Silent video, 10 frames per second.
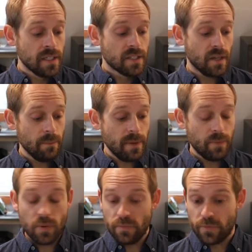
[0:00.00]
Some
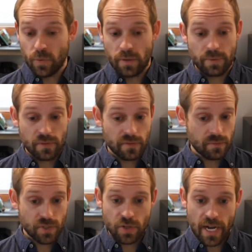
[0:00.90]
people, if you want to build
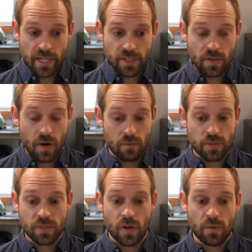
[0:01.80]
from scratch,
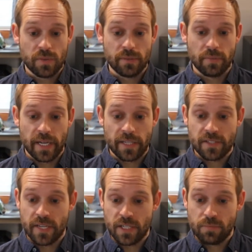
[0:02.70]
almost start with a blank
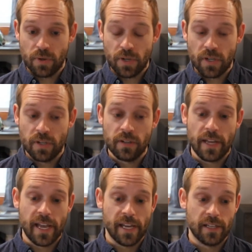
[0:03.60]
sketchbook
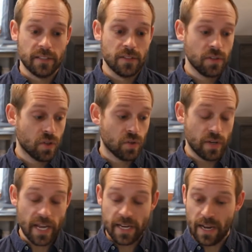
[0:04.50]
and
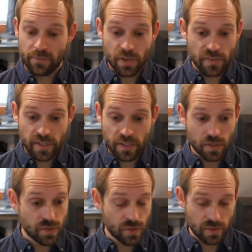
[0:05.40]
create everything and
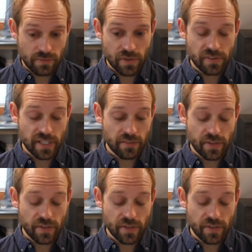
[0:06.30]
control everything.